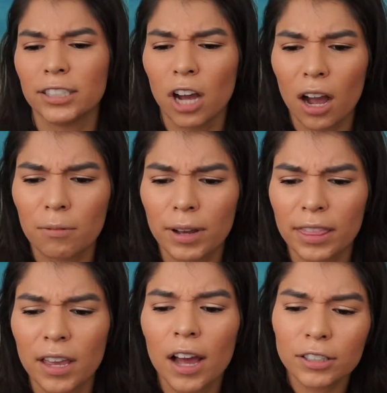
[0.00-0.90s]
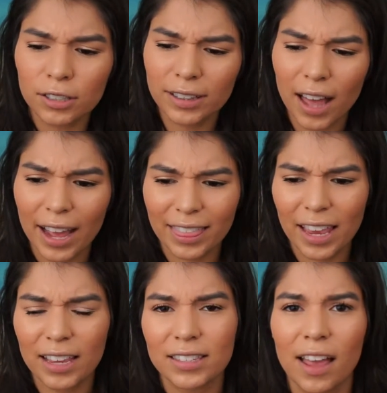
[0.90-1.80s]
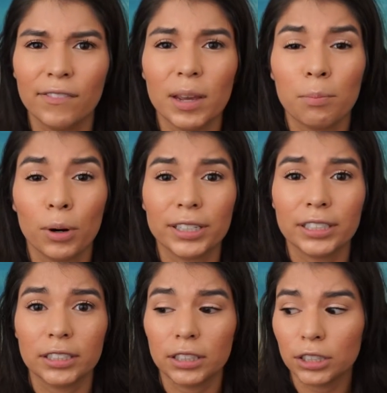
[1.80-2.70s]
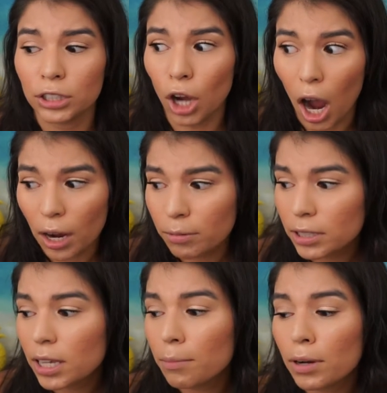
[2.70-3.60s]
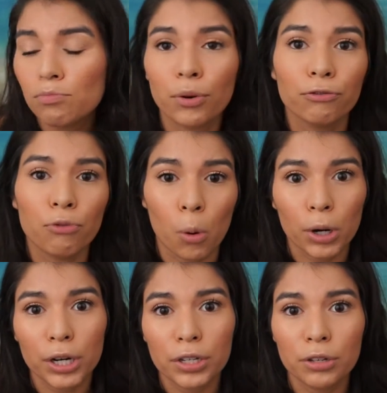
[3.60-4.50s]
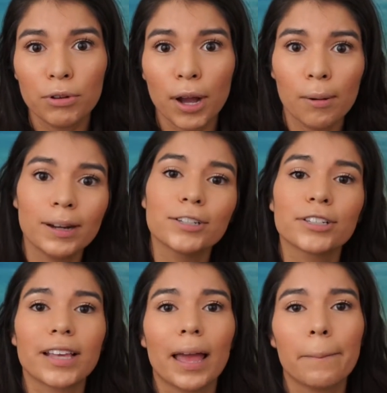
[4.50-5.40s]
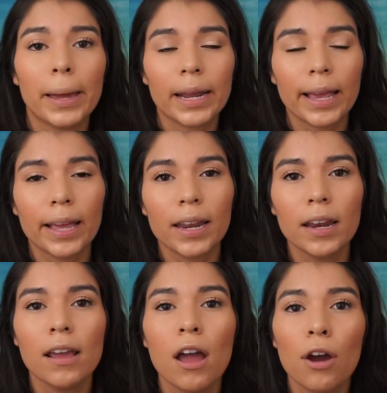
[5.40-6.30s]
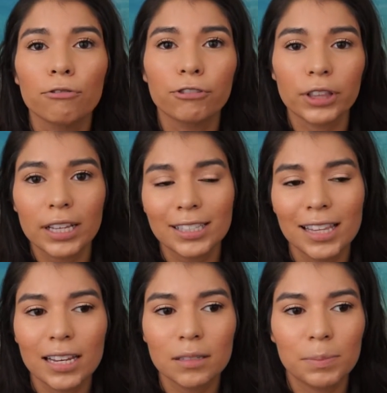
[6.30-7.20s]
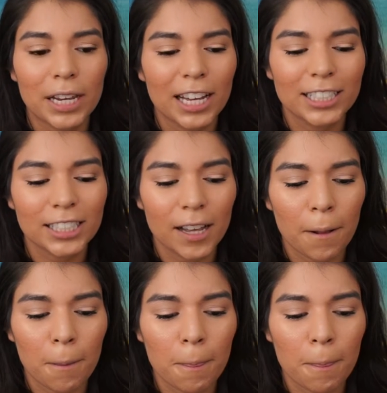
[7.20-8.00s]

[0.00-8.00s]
talk with. So I think it's definitely important to talk with someone before you go and just get medicated for these things, because